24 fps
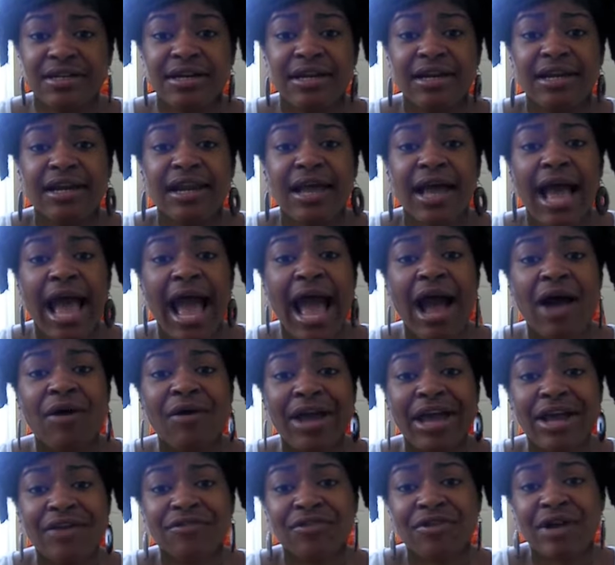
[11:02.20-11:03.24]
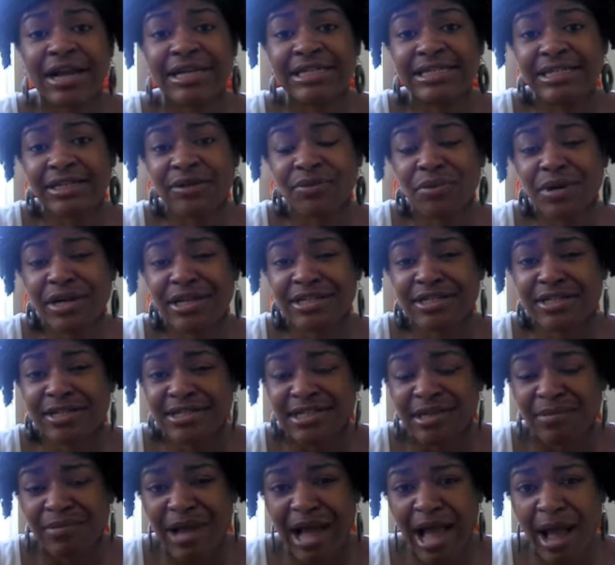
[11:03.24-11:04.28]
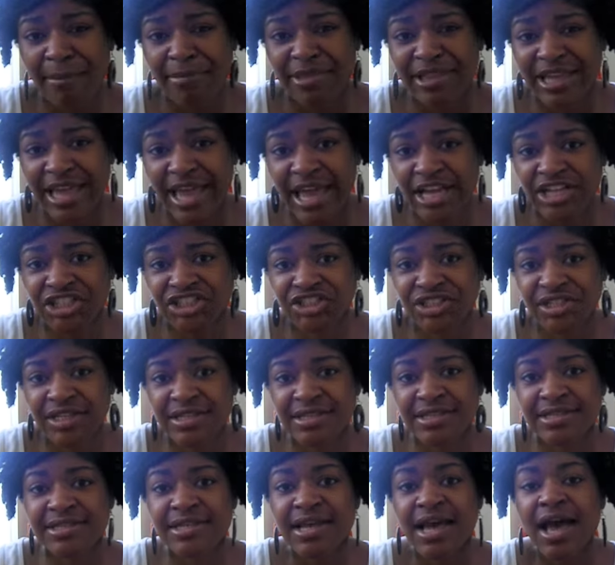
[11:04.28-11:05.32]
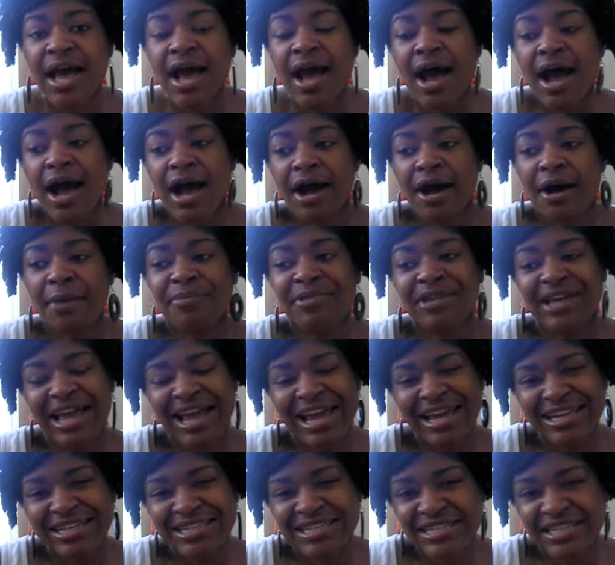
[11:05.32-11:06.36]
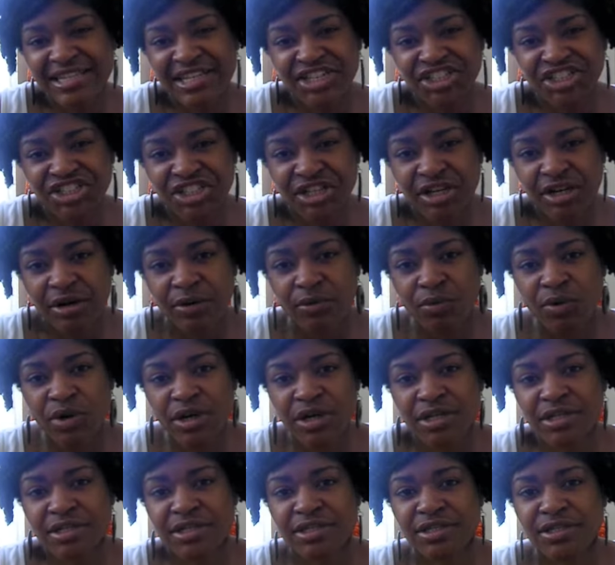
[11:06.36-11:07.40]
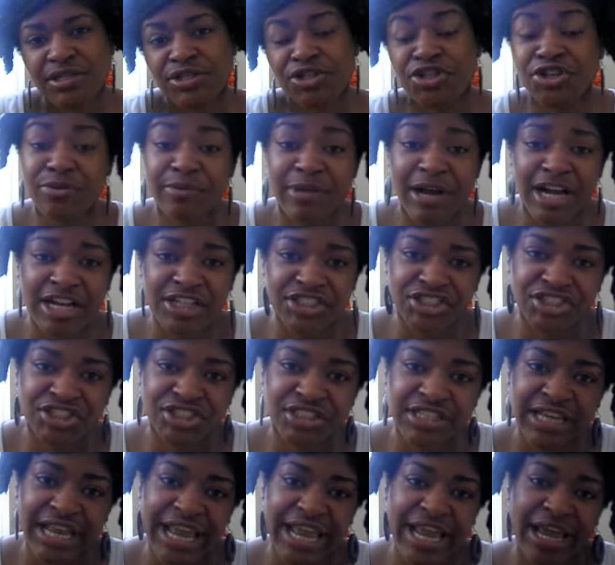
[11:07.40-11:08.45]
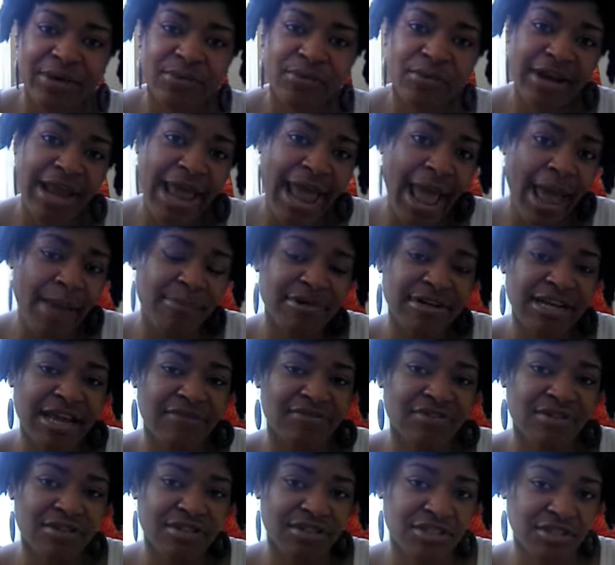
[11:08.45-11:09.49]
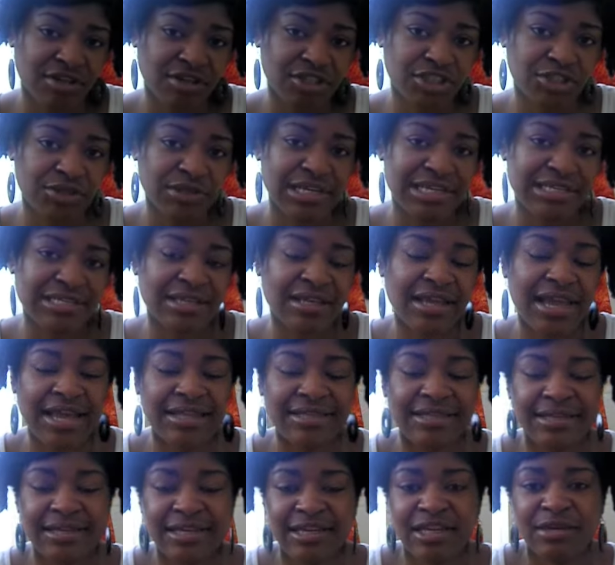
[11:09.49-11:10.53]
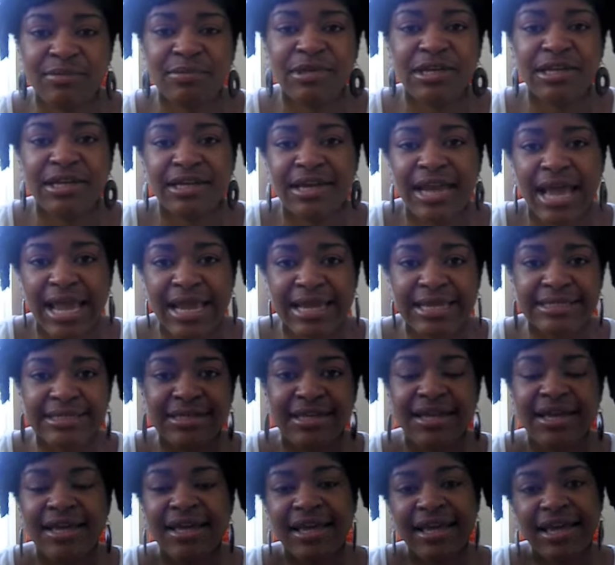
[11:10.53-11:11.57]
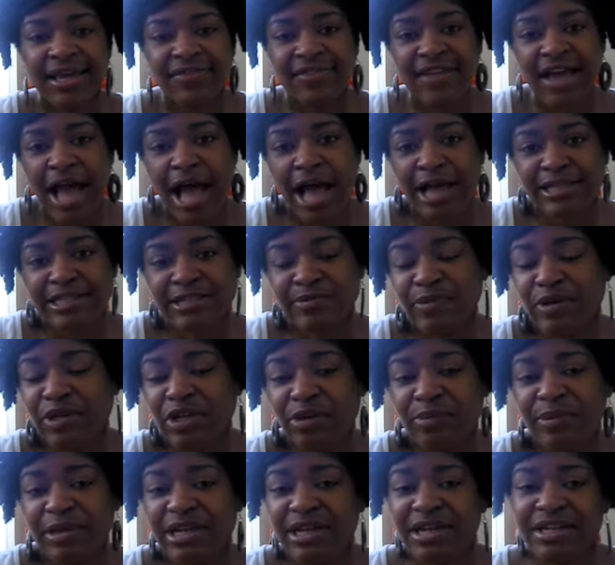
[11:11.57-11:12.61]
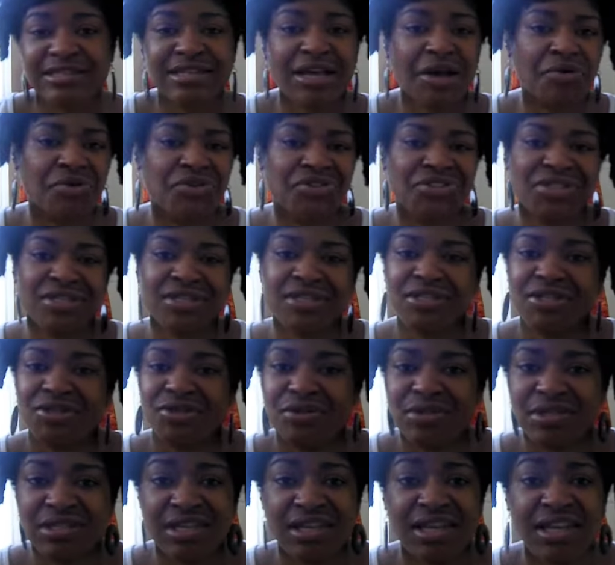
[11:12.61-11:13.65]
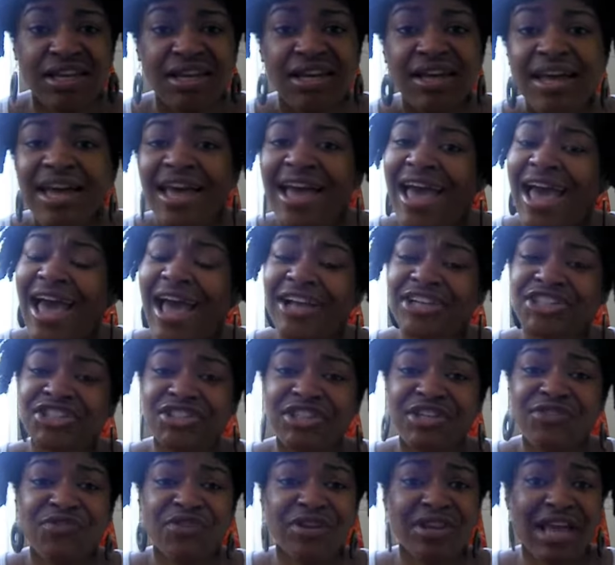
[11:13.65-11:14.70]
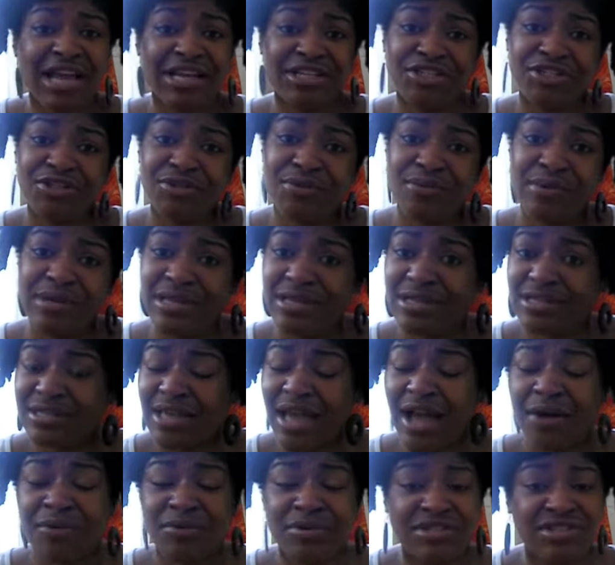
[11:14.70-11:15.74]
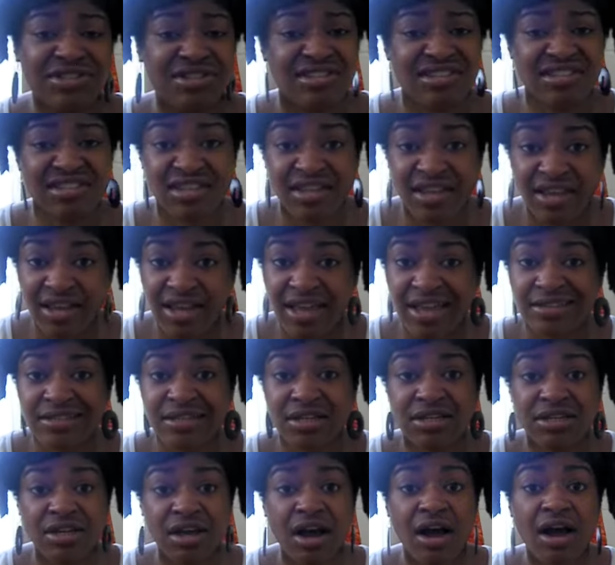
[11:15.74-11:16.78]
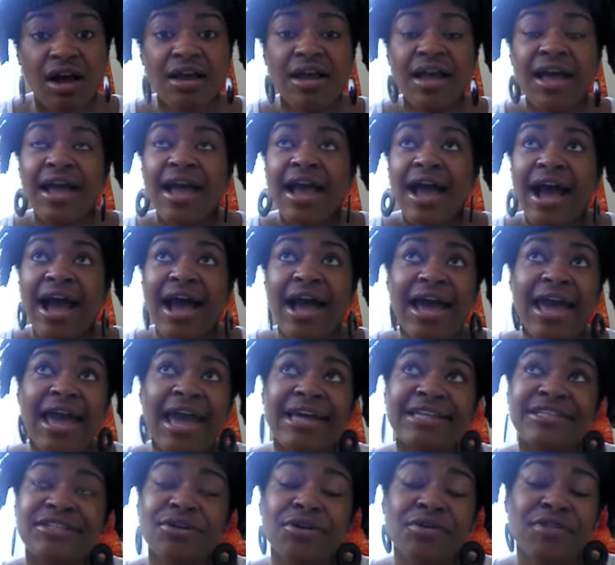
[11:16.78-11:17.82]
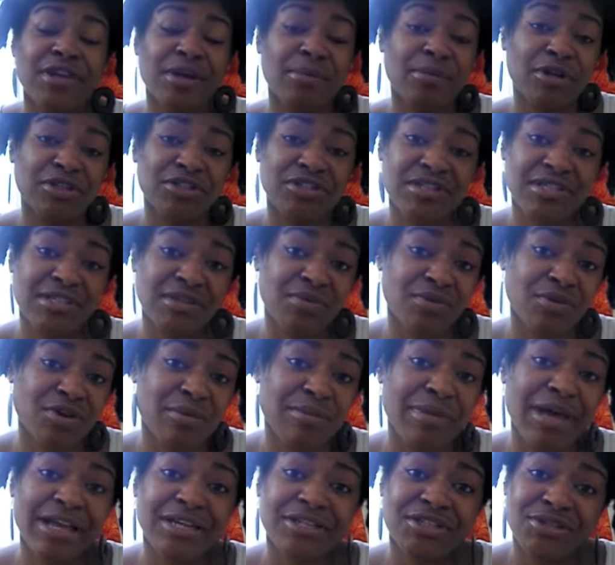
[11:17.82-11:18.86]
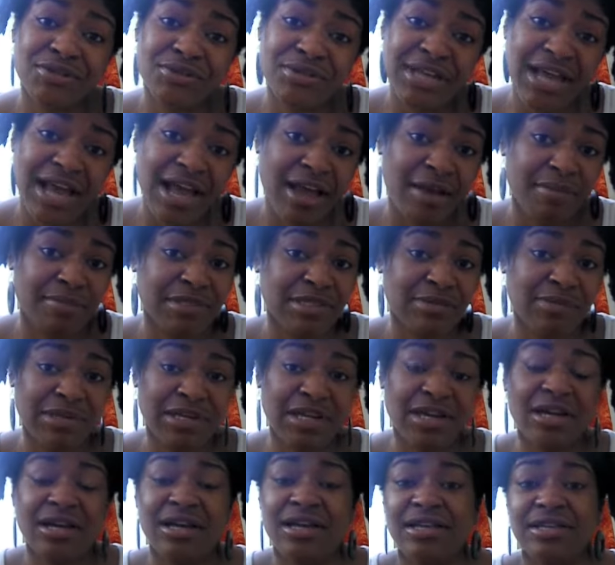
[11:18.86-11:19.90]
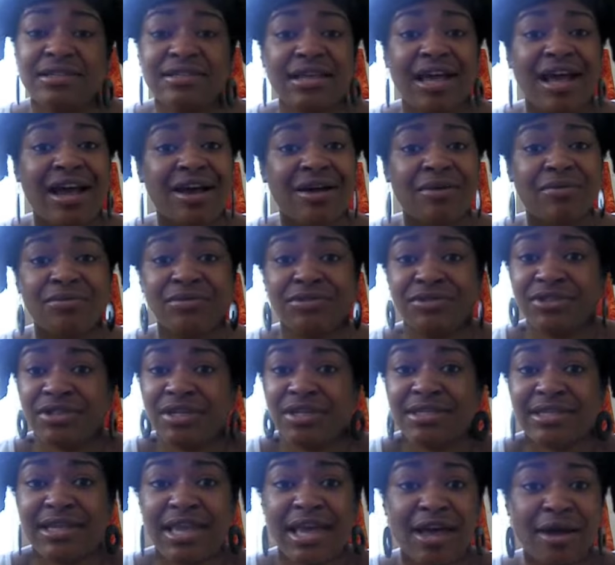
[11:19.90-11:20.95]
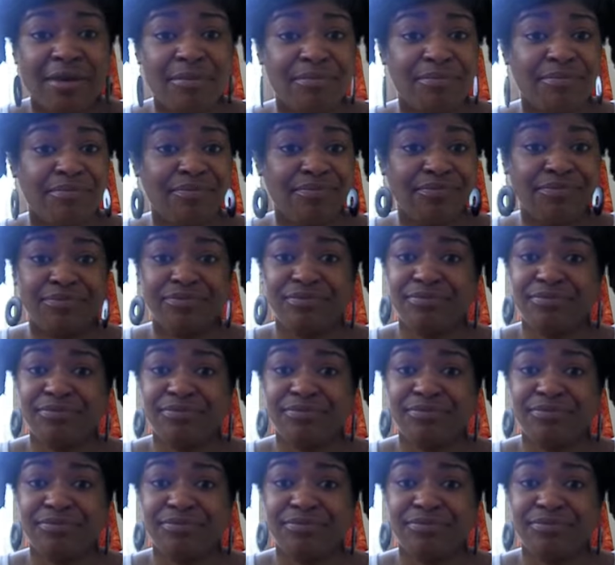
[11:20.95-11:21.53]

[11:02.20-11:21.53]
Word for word: good. However, I did run into some complications. Um, the anesthesia was too much, and what happened after the surgery is they had to keep me a night in the hospital because I was just too sick. Actually, for like two weeks, I was just sick as a dog. I had to go to the emergency room like two times because I just kept